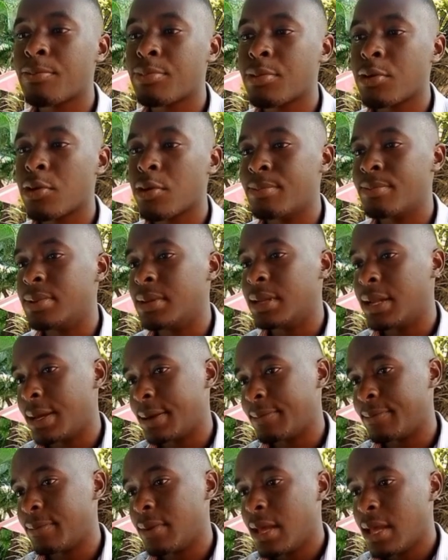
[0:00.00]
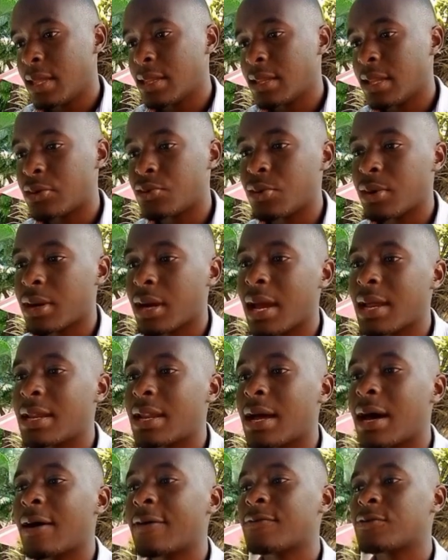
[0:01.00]
problem that we kind
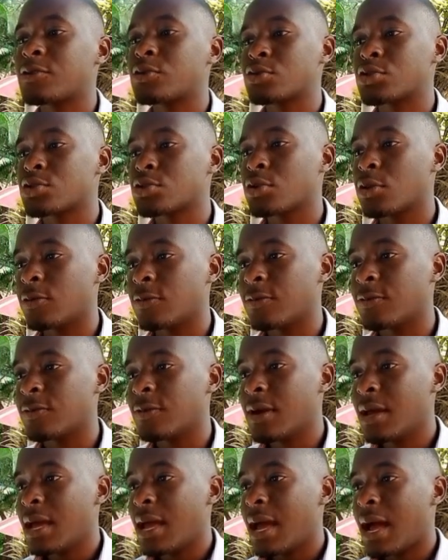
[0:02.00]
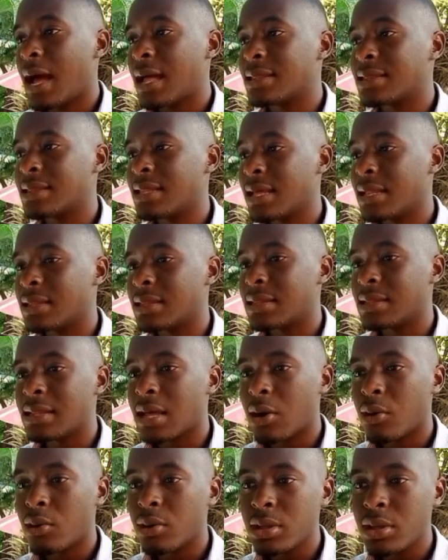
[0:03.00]
of have to solve. And then
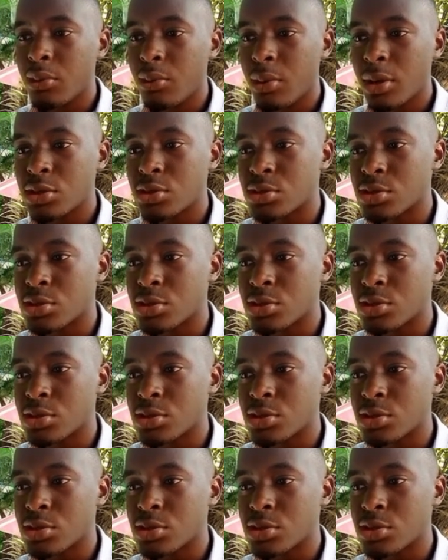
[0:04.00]
the only way to